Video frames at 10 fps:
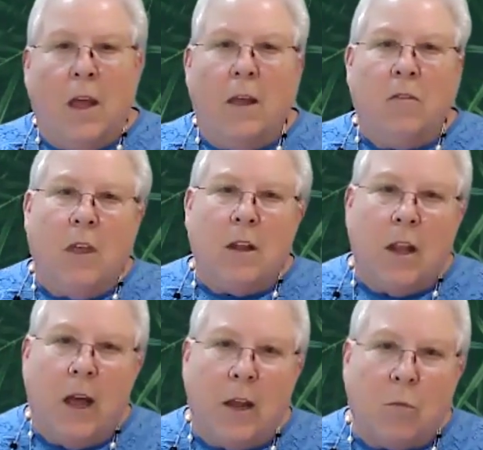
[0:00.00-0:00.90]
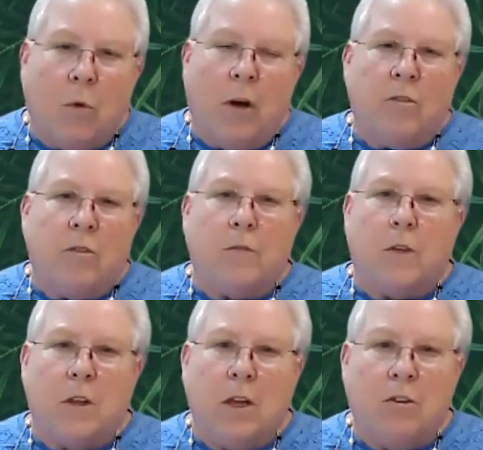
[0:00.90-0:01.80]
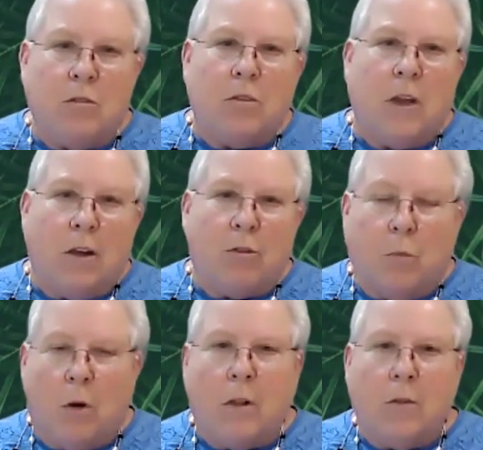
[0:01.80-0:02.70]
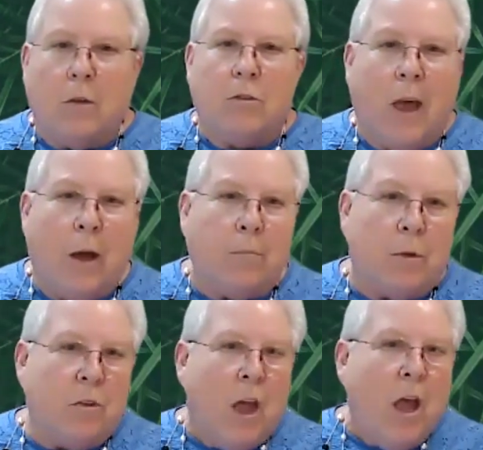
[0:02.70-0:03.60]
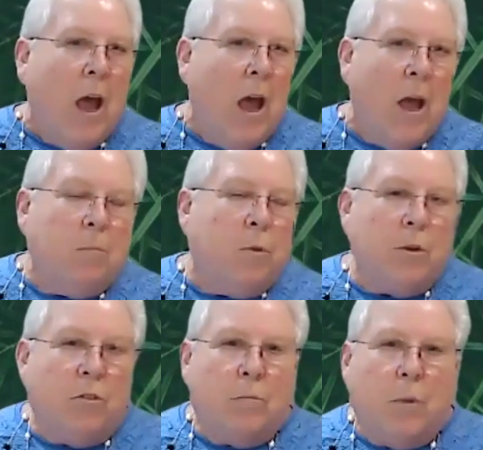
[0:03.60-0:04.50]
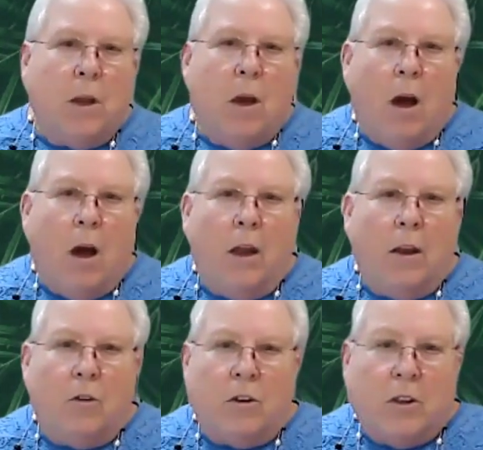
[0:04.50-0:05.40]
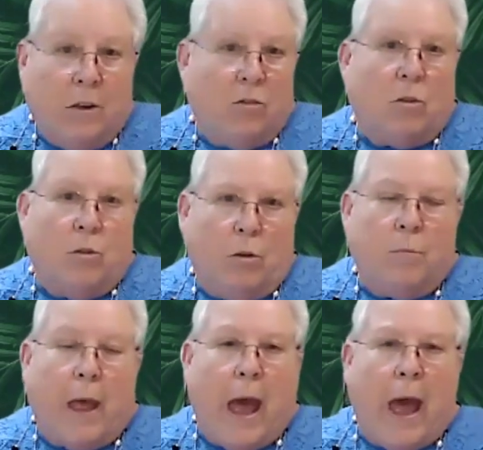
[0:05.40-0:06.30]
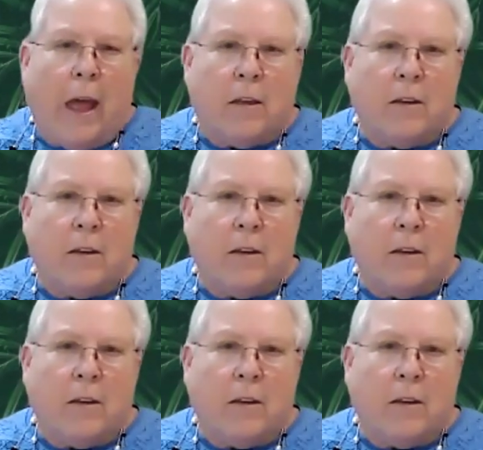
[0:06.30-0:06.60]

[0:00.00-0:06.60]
And then likewise, if the teacher takes one of those apples and puts it behind his or her back,